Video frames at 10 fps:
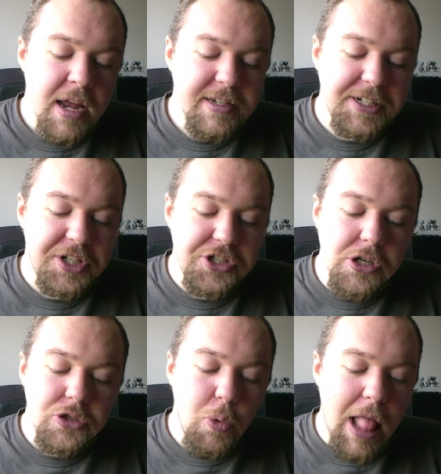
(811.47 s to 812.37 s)

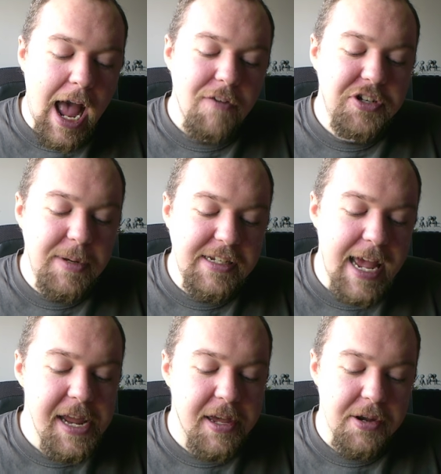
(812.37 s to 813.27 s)
Decisions will have to be
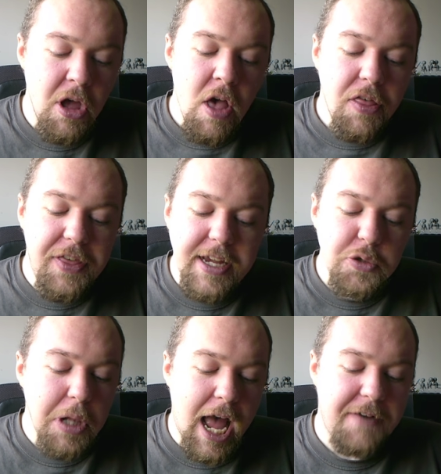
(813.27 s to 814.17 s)
taken, things
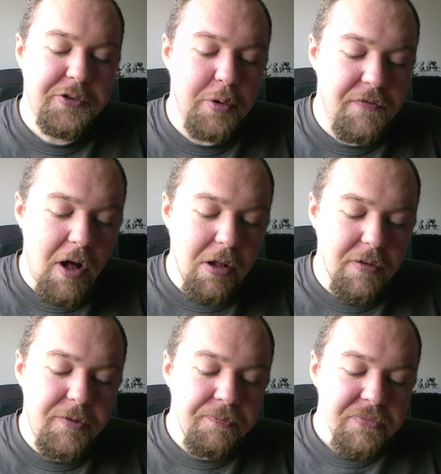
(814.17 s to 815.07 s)
will have to
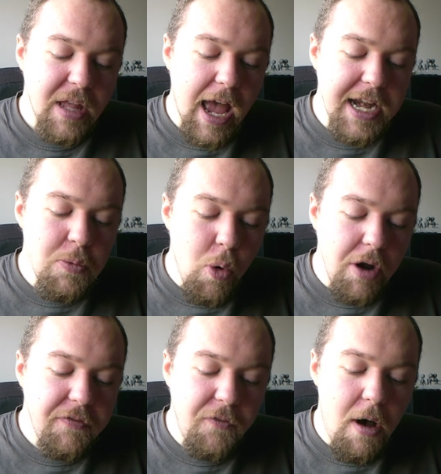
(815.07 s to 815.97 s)
evolve, and in
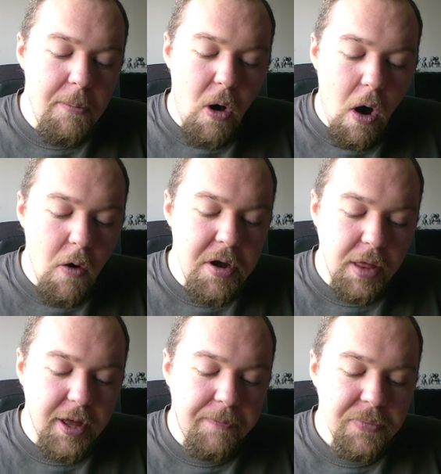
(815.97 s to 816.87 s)
one form or
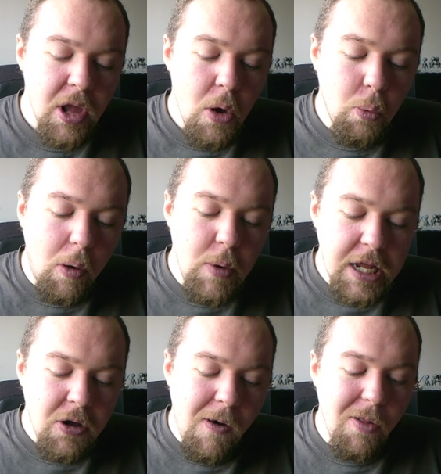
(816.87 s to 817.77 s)
another, what we
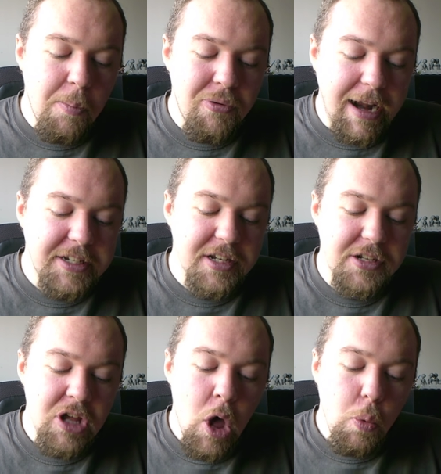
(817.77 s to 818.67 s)
call
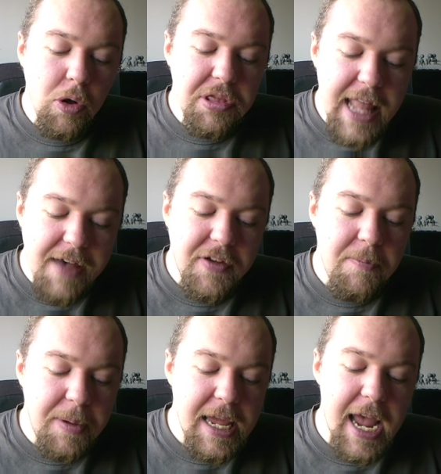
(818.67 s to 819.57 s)
Brexit will never
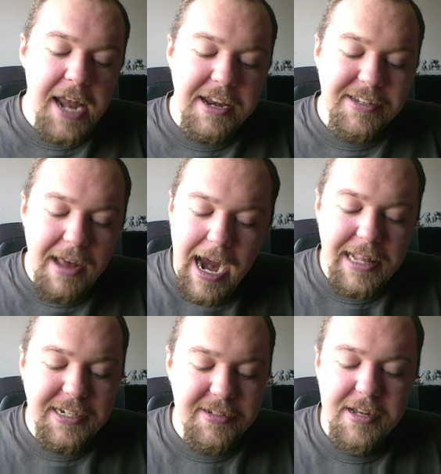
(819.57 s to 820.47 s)
be an
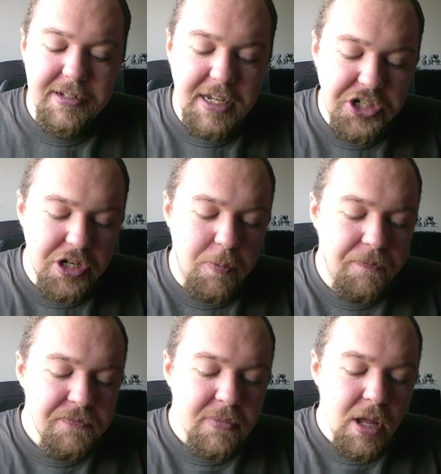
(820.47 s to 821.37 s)
entirely settled issue.
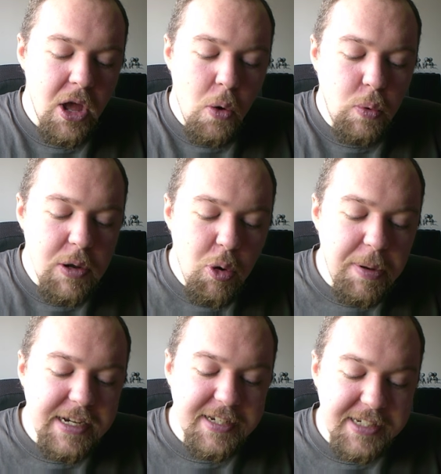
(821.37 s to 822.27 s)
We will
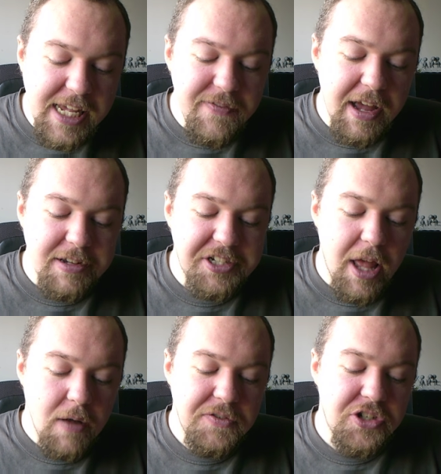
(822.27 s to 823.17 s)
be deceiving
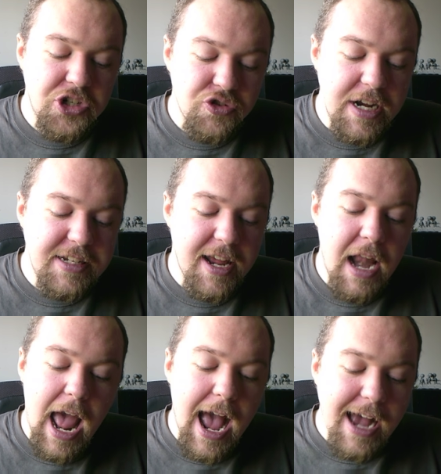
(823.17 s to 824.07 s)
ourselves to treat
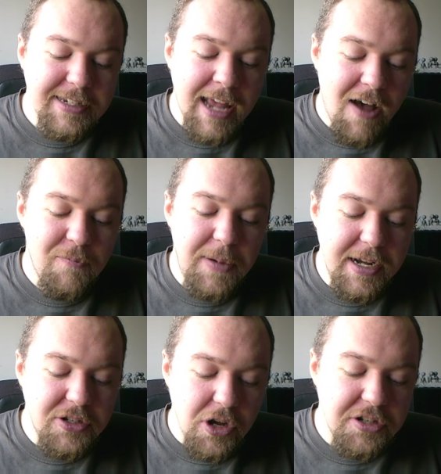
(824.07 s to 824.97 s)
it as have
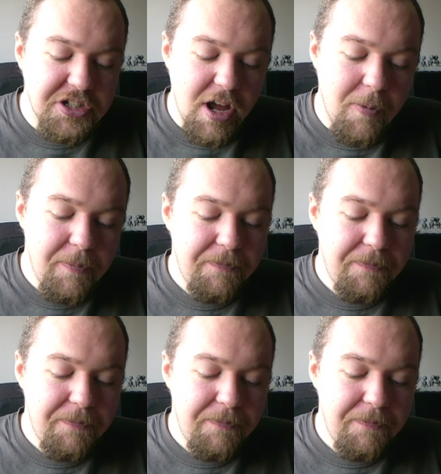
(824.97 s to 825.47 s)
been done so.